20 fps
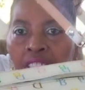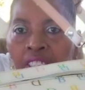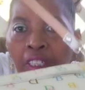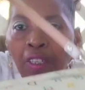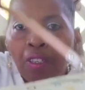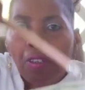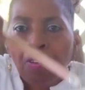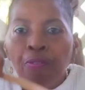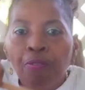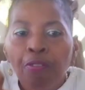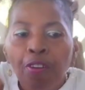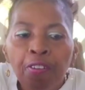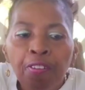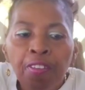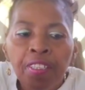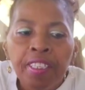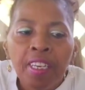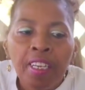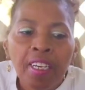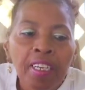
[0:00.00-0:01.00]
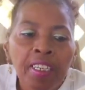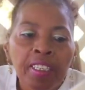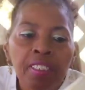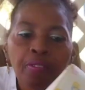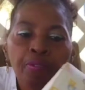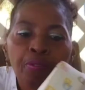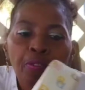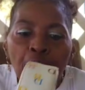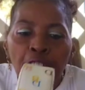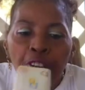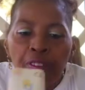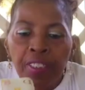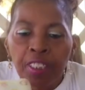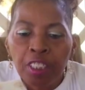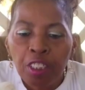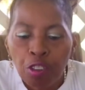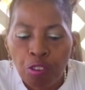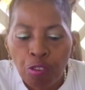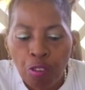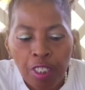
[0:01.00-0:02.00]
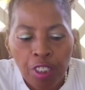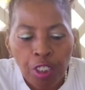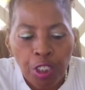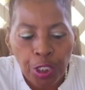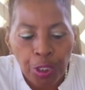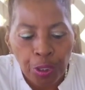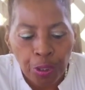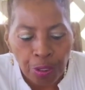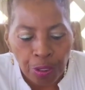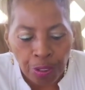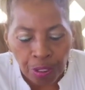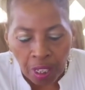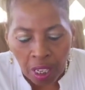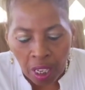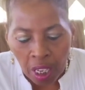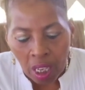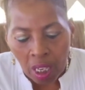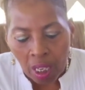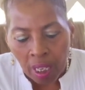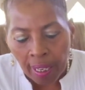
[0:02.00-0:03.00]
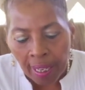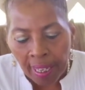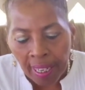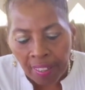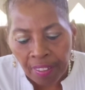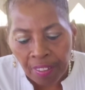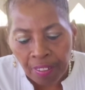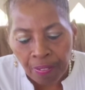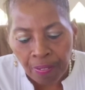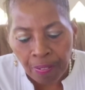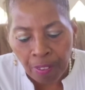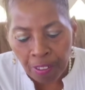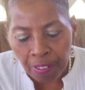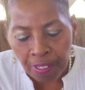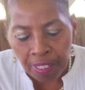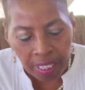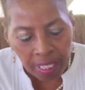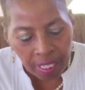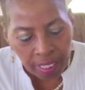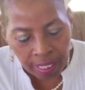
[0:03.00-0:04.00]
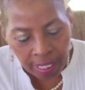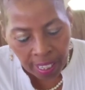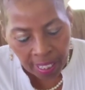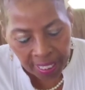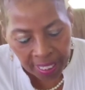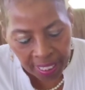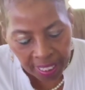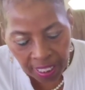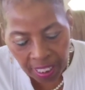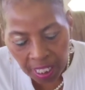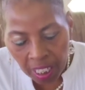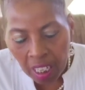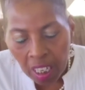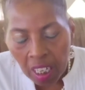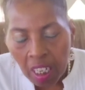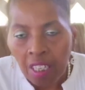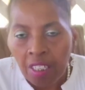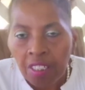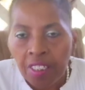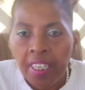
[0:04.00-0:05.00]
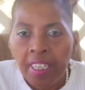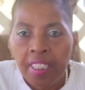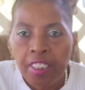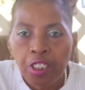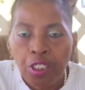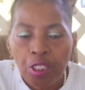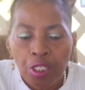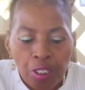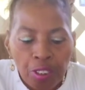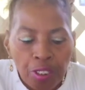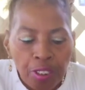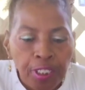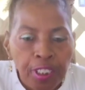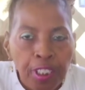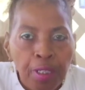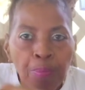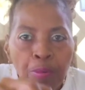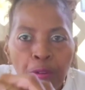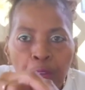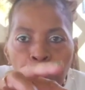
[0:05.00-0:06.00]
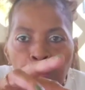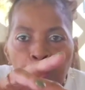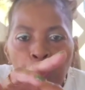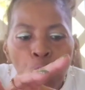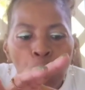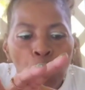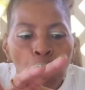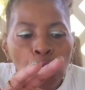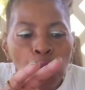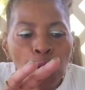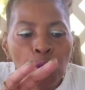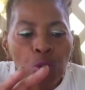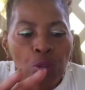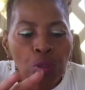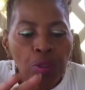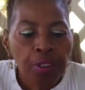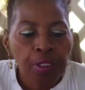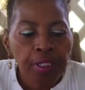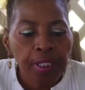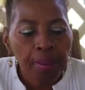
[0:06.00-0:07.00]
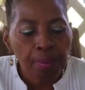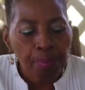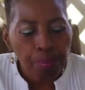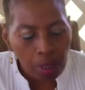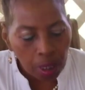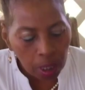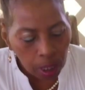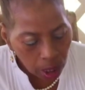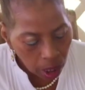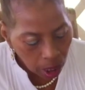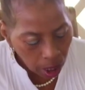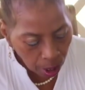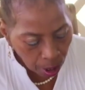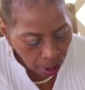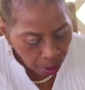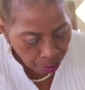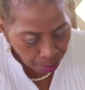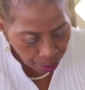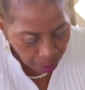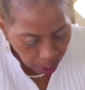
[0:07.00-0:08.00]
So very nice, very structured leather, very nice. Uh, you got your little zipper pull, zip um,